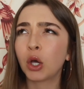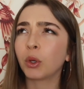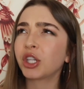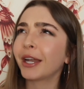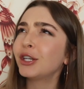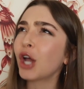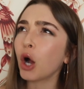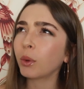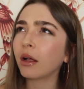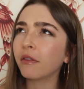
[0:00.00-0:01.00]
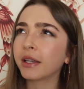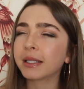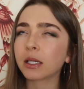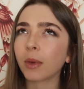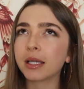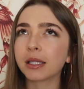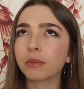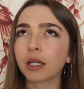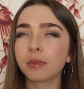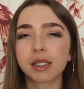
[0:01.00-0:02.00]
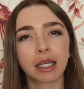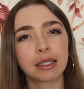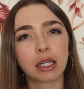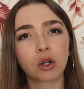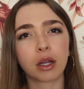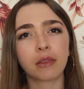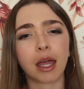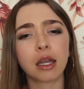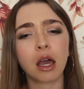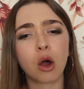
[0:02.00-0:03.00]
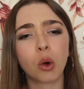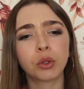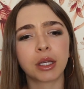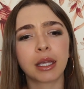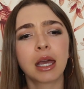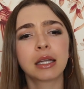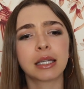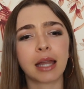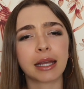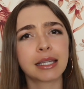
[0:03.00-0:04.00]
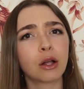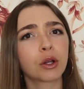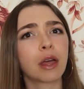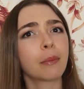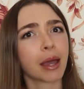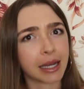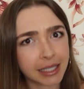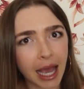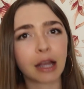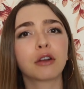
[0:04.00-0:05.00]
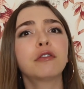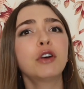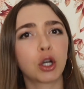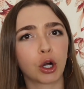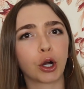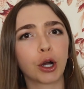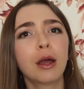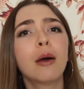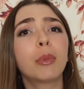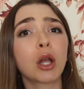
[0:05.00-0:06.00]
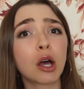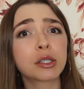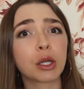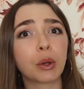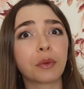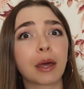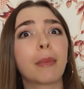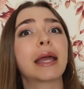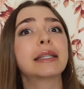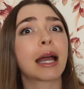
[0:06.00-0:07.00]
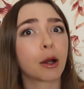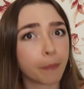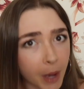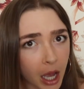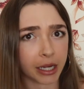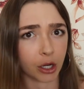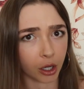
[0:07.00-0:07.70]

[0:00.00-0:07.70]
which had no relevance to my symptoms, considering that not only did I tell her that my entire foot hurt, but also that my entire body